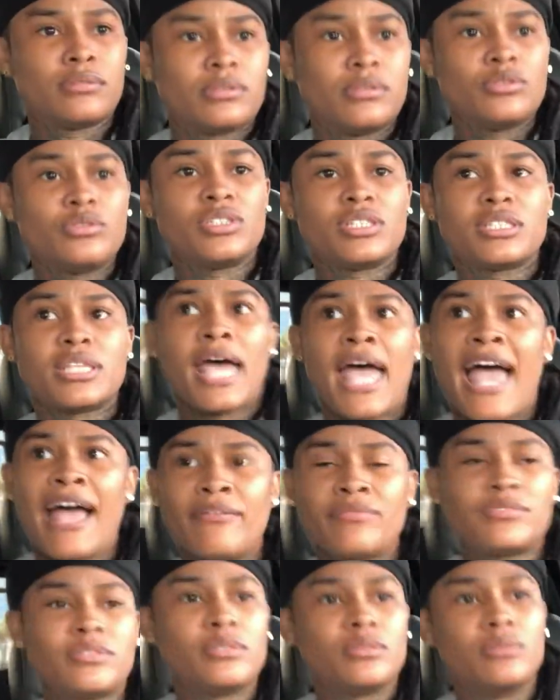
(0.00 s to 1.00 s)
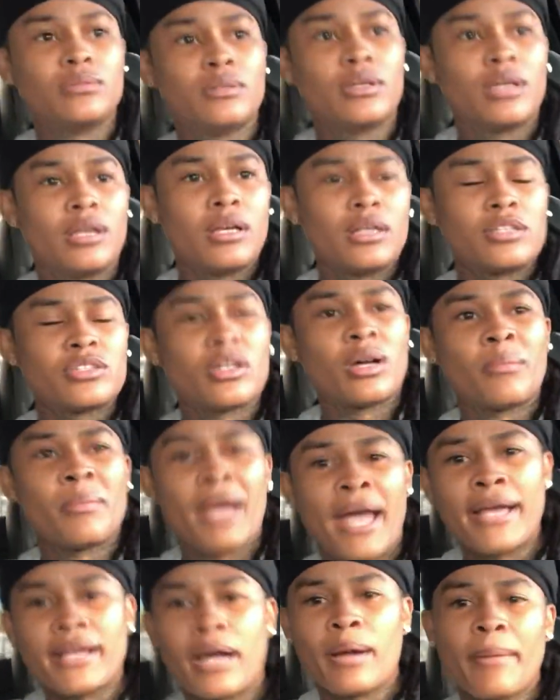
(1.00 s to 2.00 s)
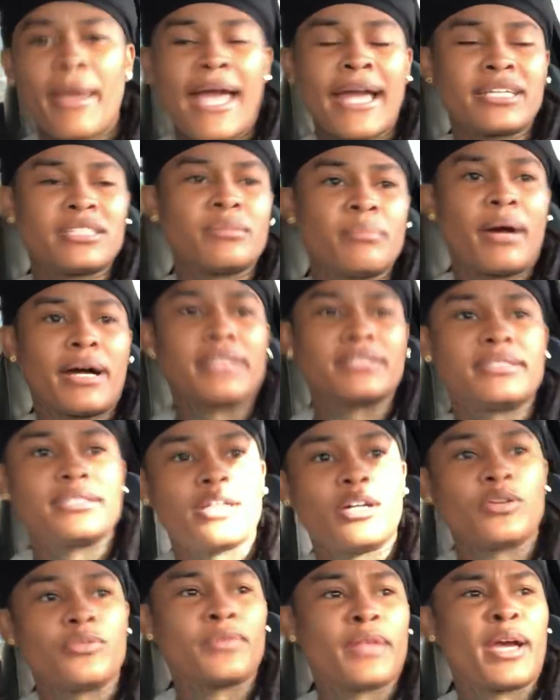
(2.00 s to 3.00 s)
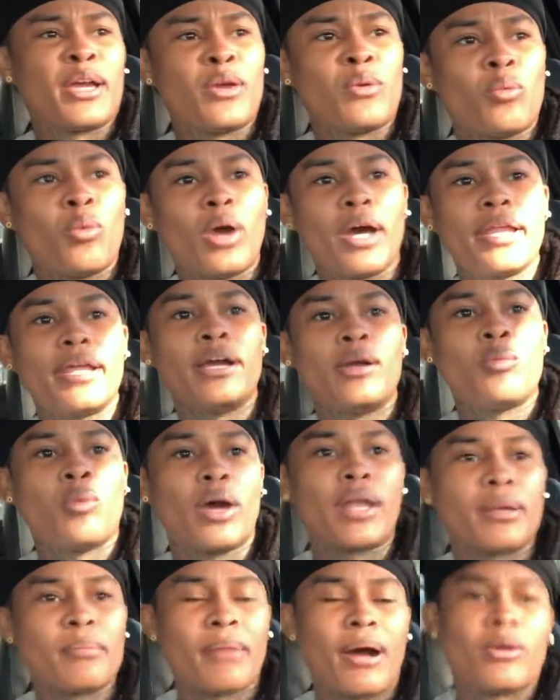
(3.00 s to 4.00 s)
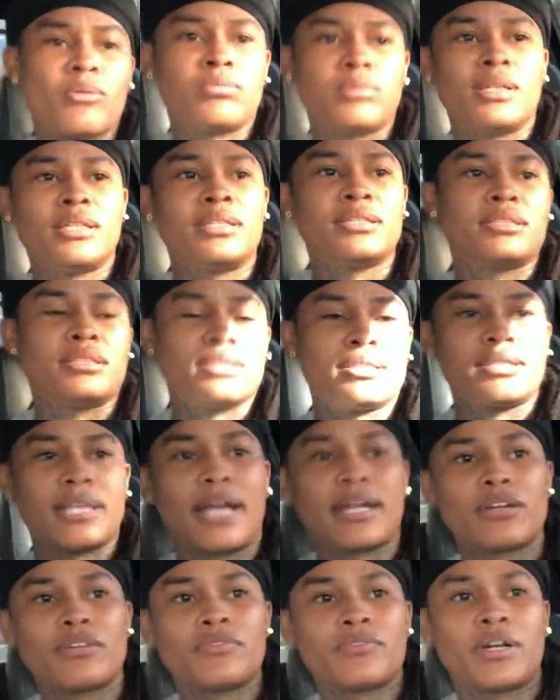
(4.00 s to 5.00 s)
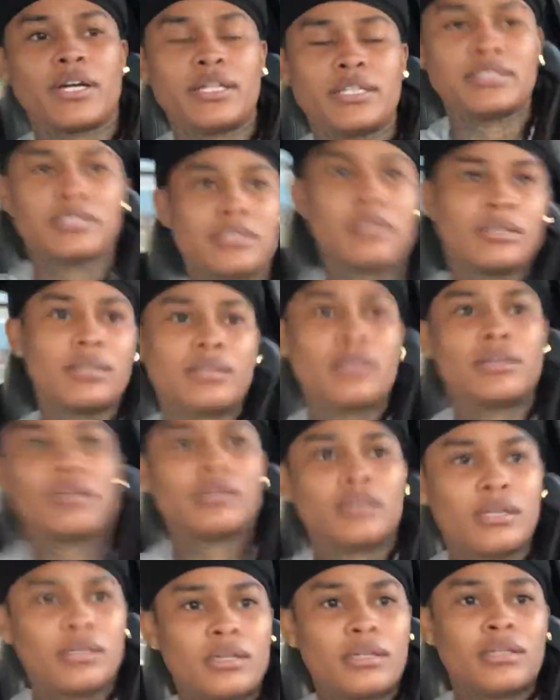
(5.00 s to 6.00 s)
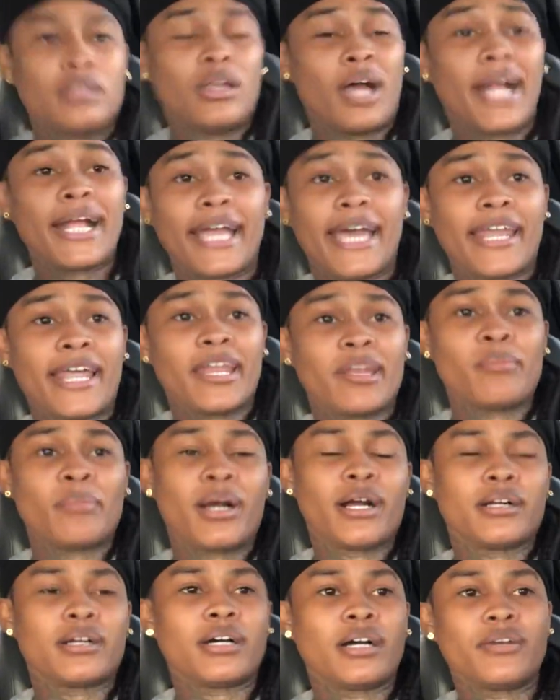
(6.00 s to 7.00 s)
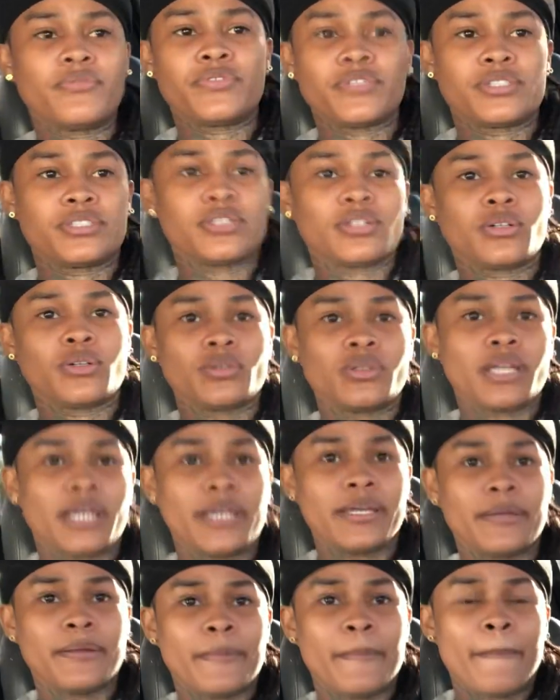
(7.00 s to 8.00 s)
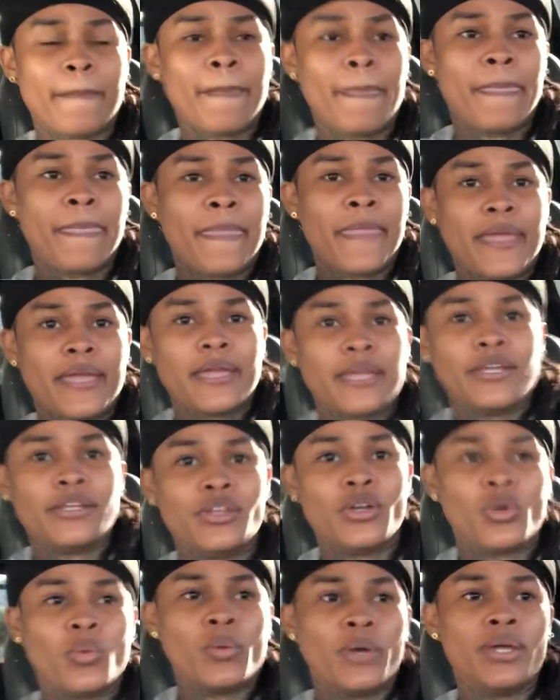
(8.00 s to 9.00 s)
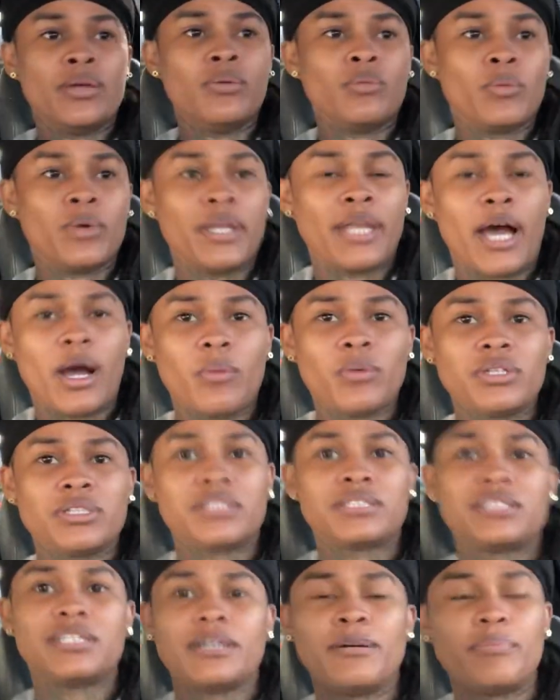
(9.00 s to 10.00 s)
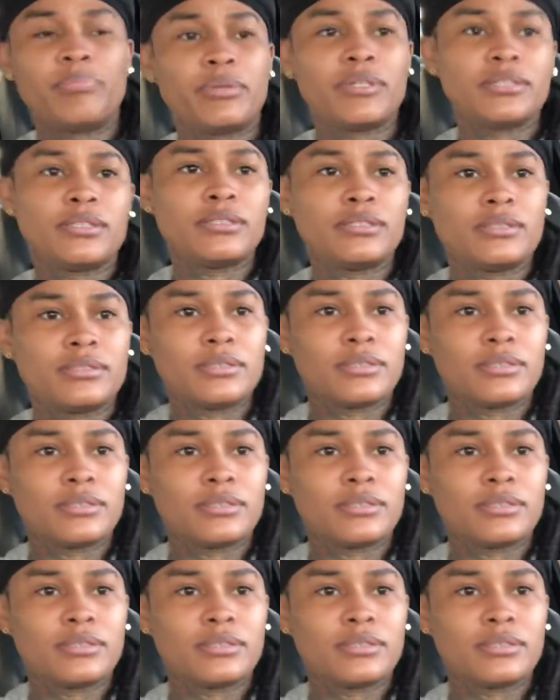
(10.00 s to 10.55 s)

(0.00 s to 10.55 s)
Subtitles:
You just have to. So I'm asking myself, like, what am I willing to sacrifice? I got out of my comfort zone, like, when I was temper